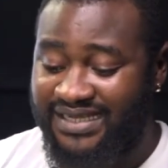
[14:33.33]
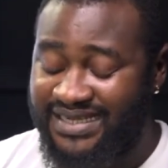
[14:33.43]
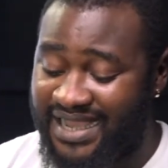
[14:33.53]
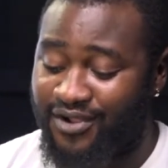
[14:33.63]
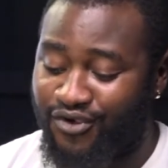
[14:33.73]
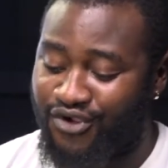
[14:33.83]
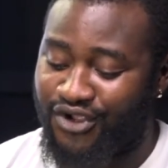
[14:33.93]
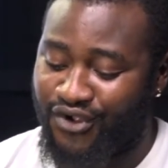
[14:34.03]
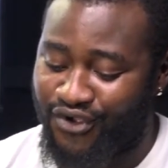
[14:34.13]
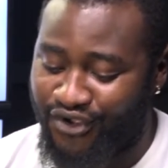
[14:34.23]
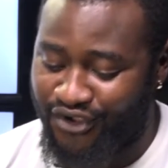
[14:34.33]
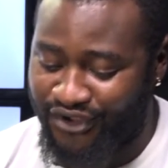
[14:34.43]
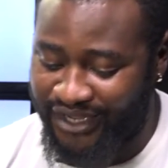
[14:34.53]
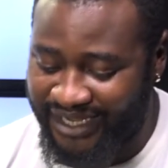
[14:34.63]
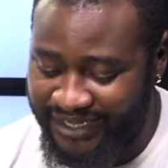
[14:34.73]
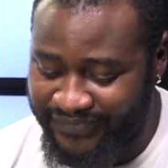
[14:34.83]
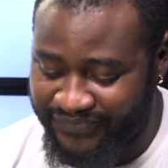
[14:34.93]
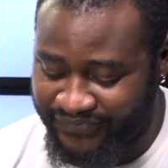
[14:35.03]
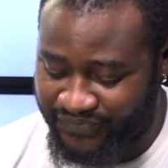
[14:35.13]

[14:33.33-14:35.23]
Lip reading: Now, if